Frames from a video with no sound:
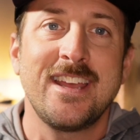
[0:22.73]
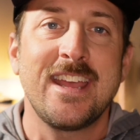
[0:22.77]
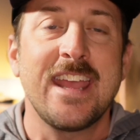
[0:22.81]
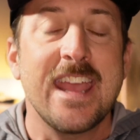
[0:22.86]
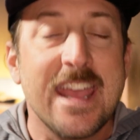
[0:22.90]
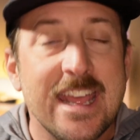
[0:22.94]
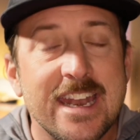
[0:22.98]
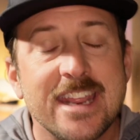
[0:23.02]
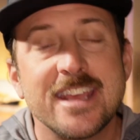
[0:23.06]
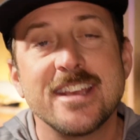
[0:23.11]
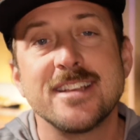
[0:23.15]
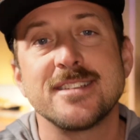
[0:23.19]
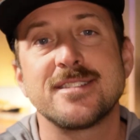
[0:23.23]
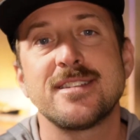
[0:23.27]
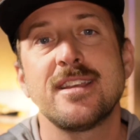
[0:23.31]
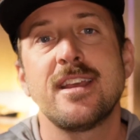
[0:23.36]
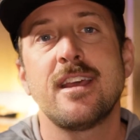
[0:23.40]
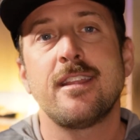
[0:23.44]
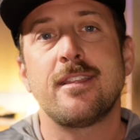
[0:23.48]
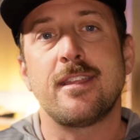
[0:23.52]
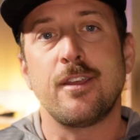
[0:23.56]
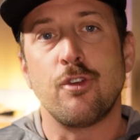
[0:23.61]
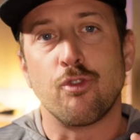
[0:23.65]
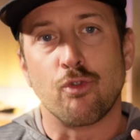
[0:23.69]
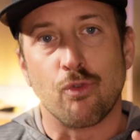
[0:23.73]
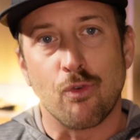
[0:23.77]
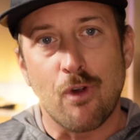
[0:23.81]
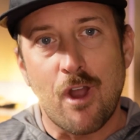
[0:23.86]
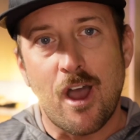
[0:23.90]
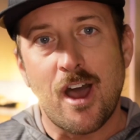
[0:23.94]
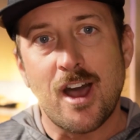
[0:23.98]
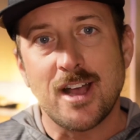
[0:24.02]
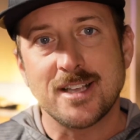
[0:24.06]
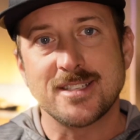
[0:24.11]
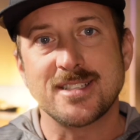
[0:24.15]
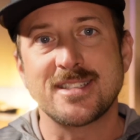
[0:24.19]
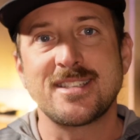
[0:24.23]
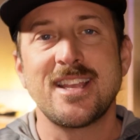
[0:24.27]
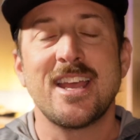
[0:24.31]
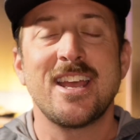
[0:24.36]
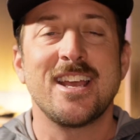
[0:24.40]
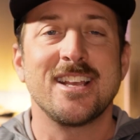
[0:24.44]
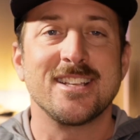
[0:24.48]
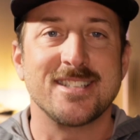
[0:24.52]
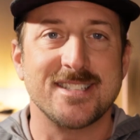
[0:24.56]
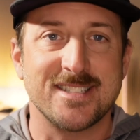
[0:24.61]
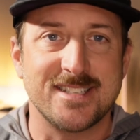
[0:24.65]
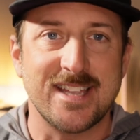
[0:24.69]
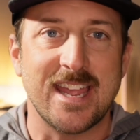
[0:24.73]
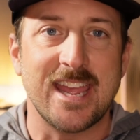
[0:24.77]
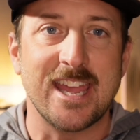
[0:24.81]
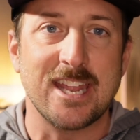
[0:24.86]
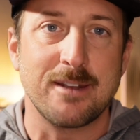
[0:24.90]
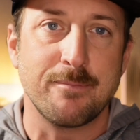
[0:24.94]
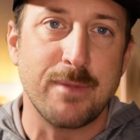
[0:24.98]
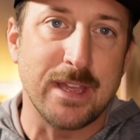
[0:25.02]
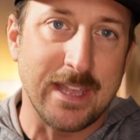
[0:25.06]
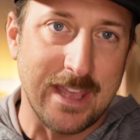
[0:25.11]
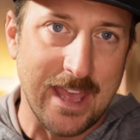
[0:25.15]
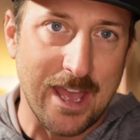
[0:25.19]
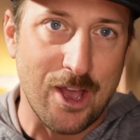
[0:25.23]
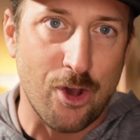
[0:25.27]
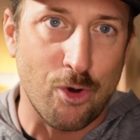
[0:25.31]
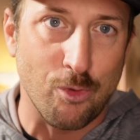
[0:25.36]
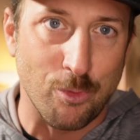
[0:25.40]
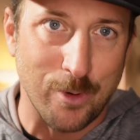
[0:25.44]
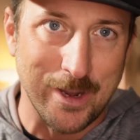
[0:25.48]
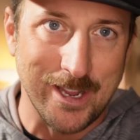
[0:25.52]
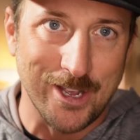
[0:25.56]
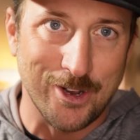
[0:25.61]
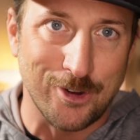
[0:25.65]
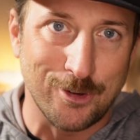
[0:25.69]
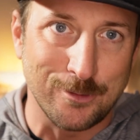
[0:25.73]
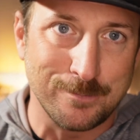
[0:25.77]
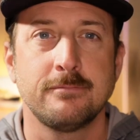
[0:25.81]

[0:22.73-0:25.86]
It is the Ross San Miguel reel.